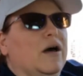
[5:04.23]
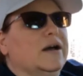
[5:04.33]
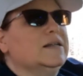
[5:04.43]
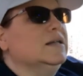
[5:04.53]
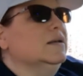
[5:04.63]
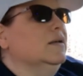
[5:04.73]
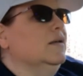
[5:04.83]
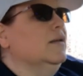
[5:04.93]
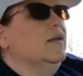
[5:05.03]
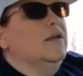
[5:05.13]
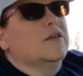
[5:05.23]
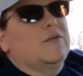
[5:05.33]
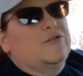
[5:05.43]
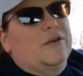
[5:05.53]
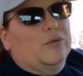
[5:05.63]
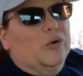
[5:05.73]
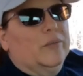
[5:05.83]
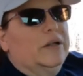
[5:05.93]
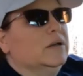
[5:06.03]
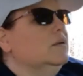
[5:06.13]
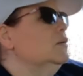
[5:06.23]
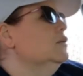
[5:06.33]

lot, especially as a woman,